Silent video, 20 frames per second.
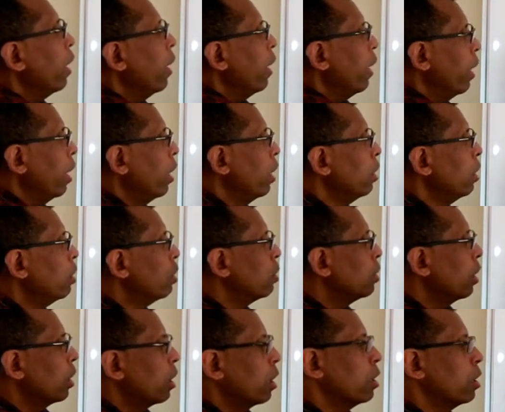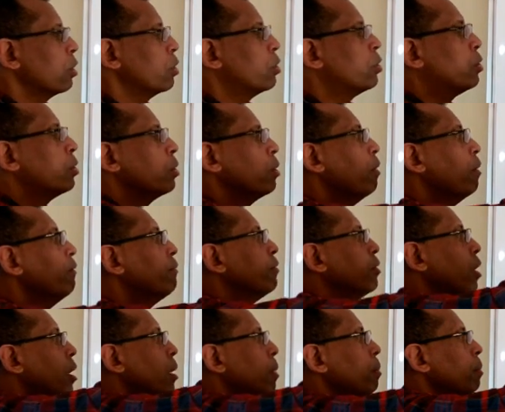and there are 3 of
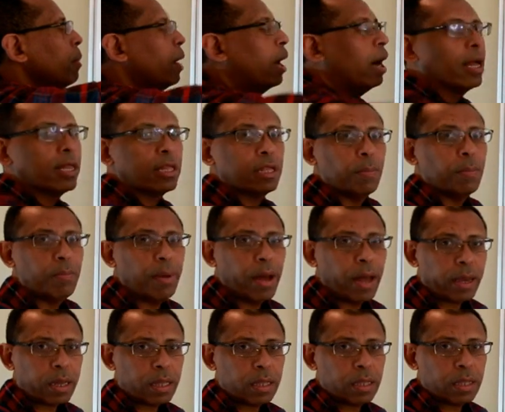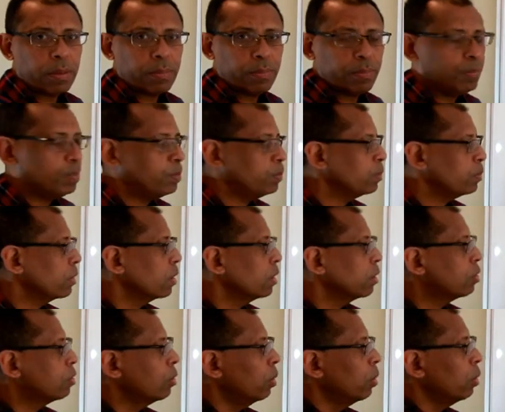them at the back.
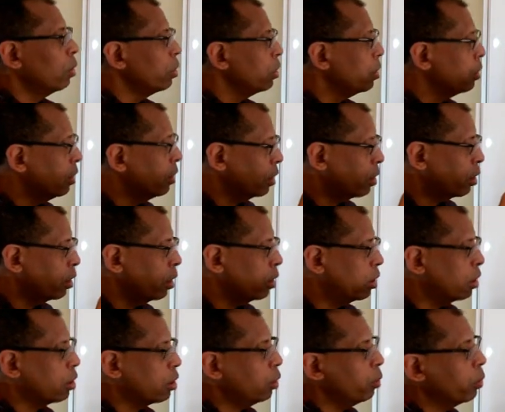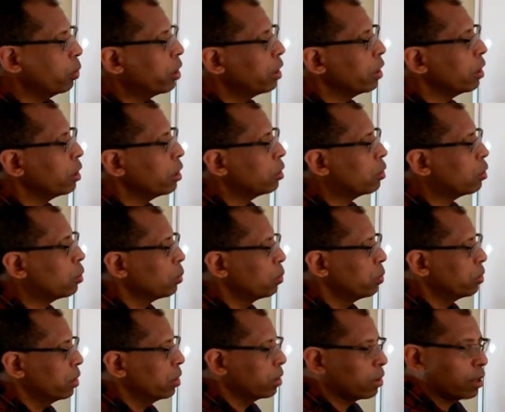So just it's looking through
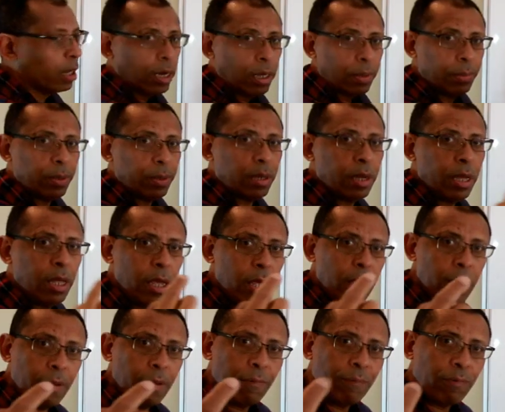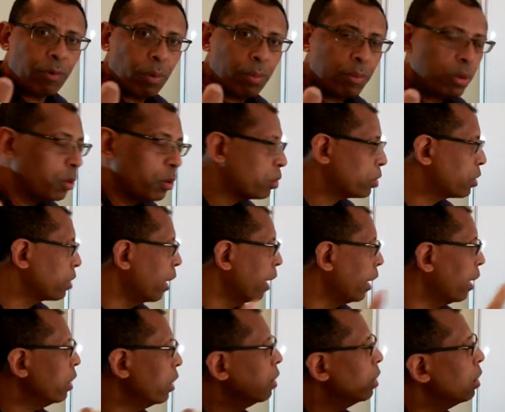this carbon. From your
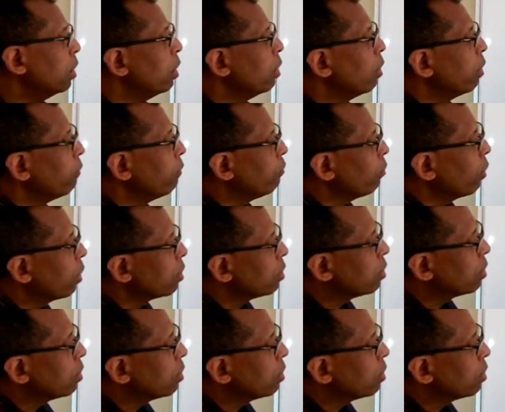side, if you are